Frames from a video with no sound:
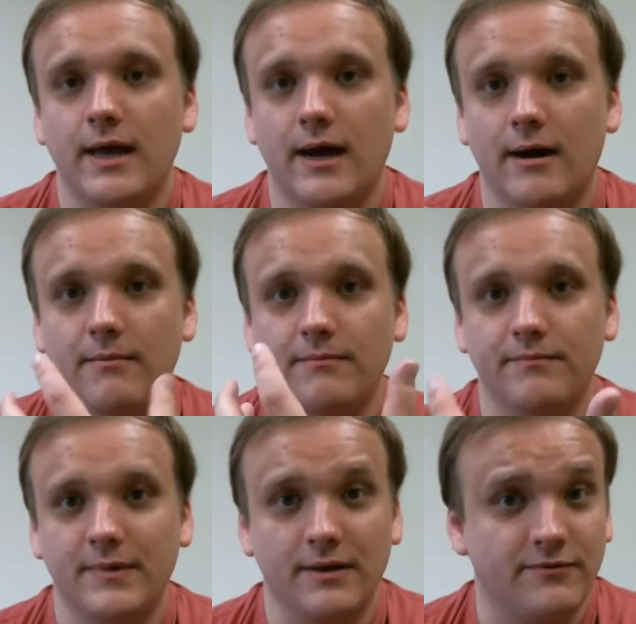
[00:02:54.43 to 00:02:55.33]

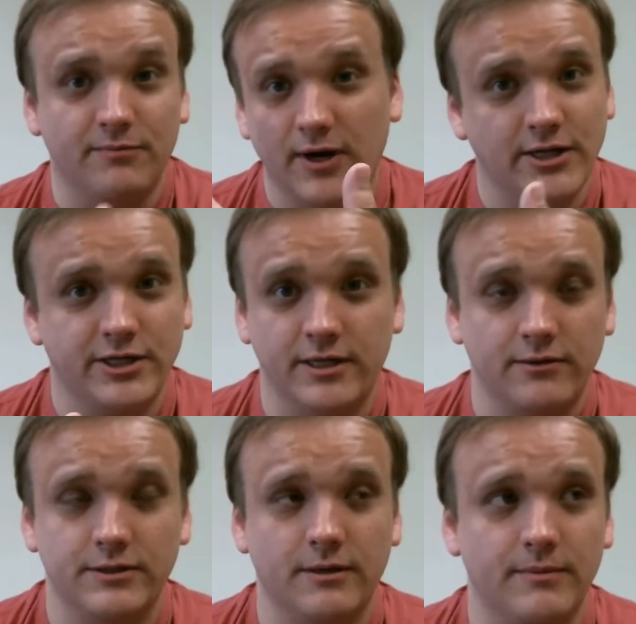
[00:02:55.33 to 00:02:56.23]
have depression or
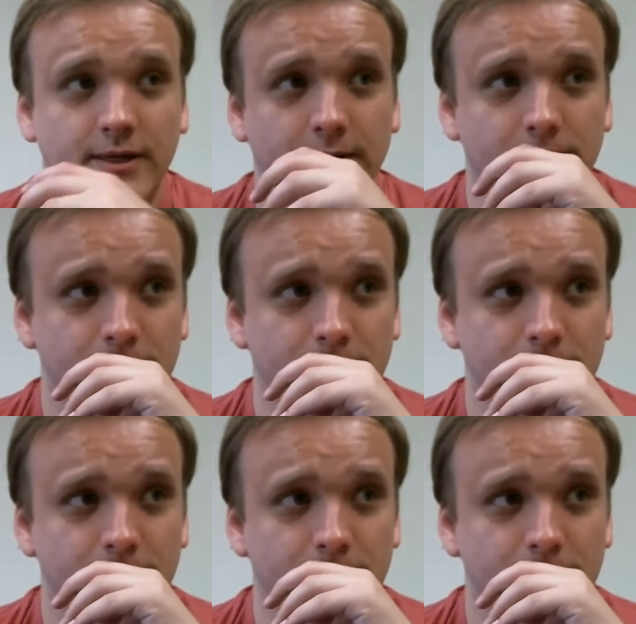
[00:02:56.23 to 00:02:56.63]
something.